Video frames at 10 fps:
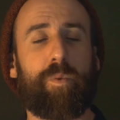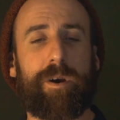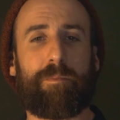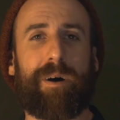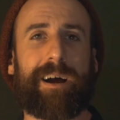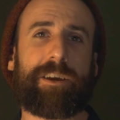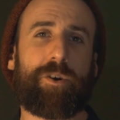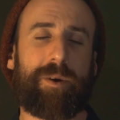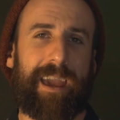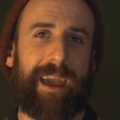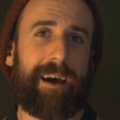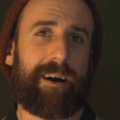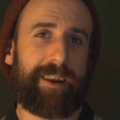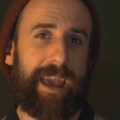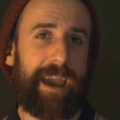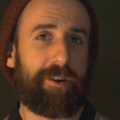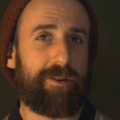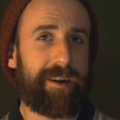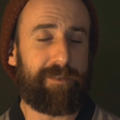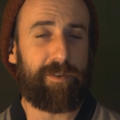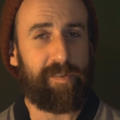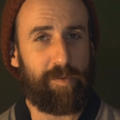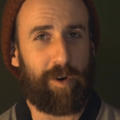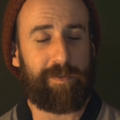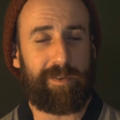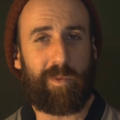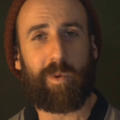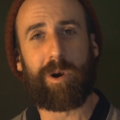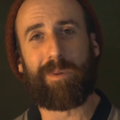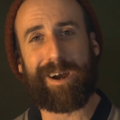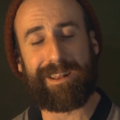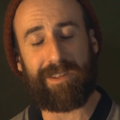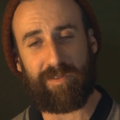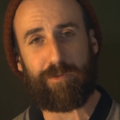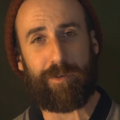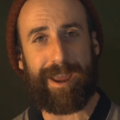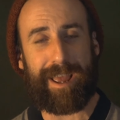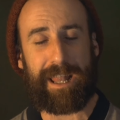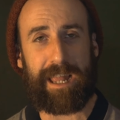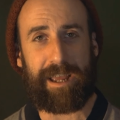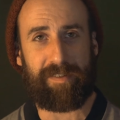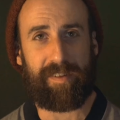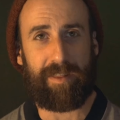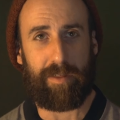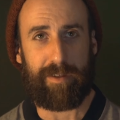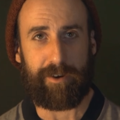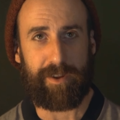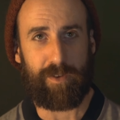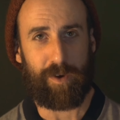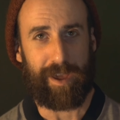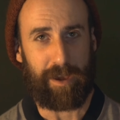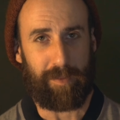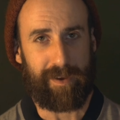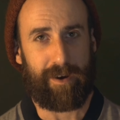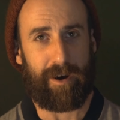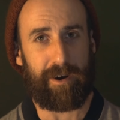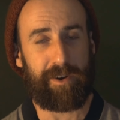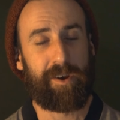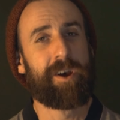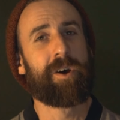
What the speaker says: whereby you get an error every so often whereby it doesn't recognize the 32 gigabit card,